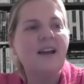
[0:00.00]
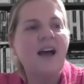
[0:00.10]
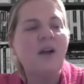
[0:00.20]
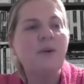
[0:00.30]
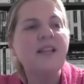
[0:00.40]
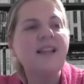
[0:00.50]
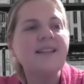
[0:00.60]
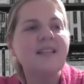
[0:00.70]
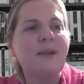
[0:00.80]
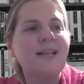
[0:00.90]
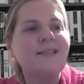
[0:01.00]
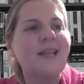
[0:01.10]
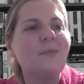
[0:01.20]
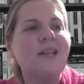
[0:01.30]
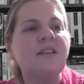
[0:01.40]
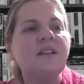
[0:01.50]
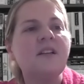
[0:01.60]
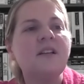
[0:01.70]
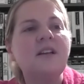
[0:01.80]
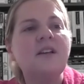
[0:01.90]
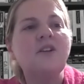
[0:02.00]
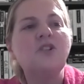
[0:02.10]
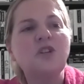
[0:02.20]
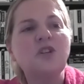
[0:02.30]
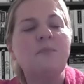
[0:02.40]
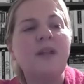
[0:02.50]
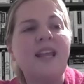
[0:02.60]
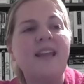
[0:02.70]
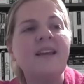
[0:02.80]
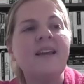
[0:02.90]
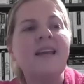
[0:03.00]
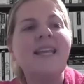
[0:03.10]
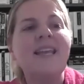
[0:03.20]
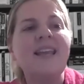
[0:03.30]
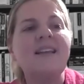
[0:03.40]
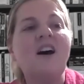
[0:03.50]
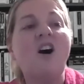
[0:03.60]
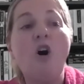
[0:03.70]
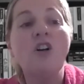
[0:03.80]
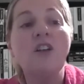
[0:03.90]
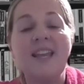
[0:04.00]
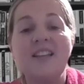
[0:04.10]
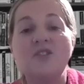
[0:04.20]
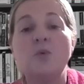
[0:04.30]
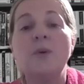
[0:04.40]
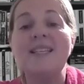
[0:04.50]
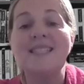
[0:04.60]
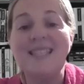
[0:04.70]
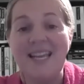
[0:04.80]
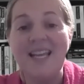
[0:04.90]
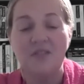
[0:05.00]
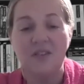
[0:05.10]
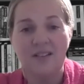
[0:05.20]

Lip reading: I realized that my statement should be all kids receive,